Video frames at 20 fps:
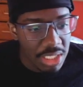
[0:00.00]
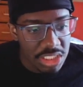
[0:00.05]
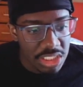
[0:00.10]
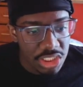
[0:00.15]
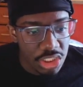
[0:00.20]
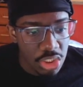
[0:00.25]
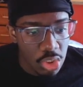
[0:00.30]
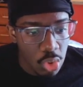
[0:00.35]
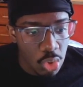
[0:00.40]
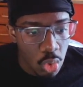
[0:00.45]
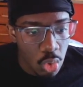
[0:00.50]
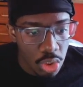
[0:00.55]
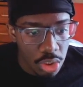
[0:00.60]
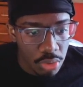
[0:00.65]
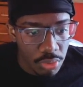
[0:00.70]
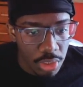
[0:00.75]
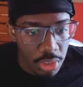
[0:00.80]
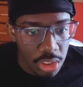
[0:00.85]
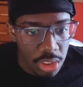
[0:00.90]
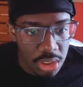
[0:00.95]
this in the court
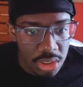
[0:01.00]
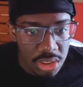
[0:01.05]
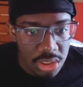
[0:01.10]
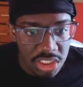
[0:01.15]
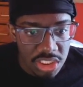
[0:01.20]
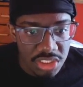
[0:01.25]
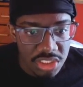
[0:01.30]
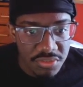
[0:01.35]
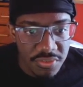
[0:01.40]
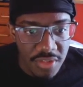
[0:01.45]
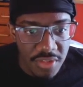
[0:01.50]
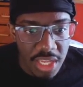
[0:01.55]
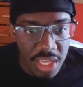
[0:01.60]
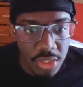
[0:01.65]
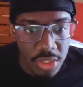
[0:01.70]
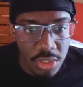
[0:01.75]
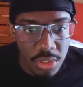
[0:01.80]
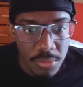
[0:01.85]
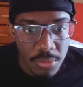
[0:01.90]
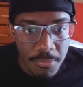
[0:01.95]
already. This is
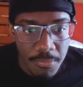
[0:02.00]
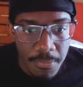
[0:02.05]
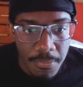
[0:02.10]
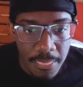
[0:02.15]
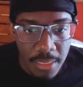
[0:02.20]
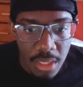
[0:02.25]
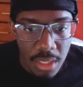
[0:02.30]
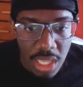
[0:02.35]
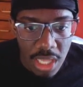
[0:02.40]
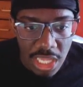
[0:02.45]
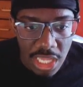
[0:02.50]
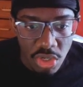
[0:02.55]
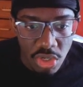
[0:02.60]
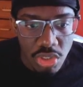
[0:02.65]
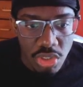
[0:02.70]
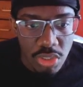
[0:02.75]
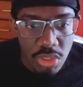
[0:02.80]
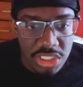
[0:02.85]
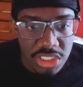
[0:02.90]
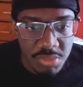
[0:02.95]
fire. I know
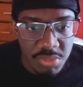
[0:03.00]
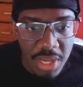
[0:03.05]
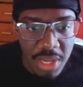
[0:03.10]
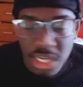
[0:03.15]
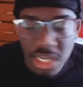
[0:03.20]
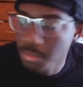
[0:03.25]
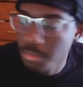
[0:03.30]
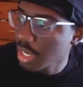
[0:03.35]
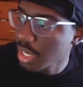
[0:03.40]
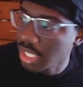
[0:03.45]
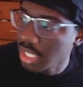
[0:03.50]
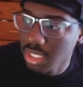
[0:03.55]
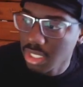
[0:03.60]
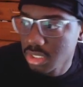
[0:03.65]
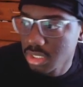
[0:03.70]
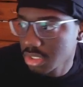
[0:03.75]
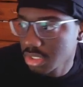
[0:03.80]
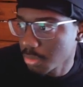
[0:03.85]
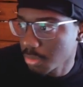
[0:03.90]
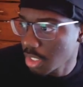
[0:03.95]
you were inspired by
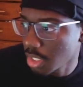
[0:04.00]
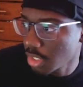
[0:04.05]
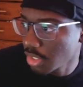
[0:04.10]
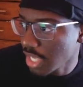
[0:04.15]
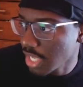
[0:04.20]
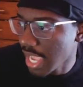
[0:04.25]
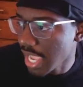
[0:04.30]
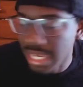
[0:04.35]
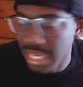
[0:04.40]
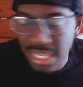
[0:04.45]
like some other guy and